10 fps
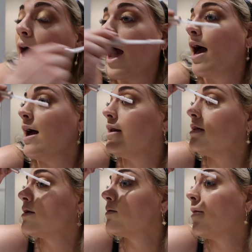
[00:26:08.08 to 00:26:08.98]

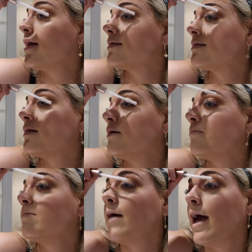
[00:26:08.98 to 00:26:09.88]
and makes
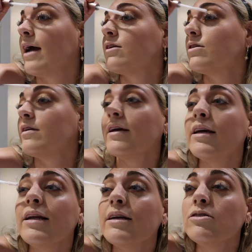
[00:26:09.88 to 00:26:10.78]
them extra
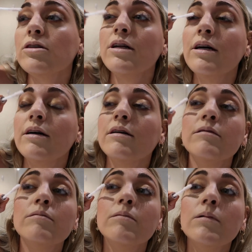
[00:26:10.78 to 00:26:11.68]
thick and extra
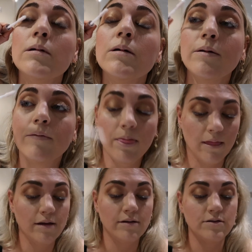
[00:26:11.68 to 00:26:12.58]
long.
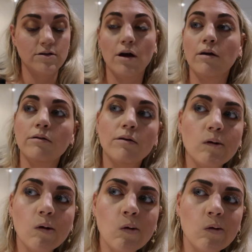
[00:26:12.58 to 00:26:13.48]
So,
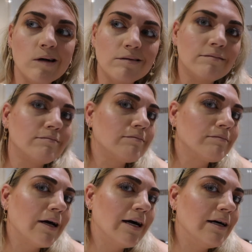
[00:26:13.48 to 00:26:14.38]
oh,
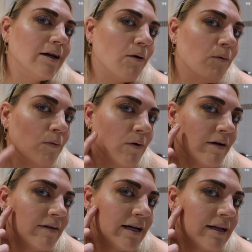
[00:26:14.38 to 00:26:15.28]
hon, what
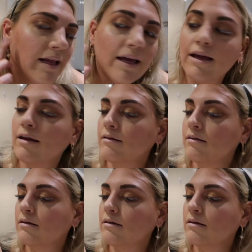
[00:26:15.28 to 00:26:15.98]
have I done there?